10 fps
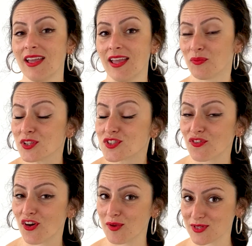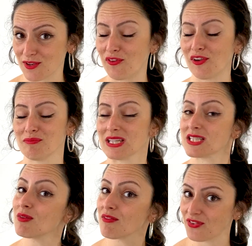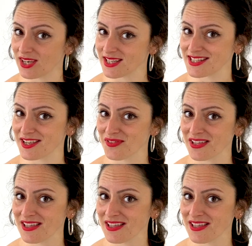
and which verbs are followed by to infinitive,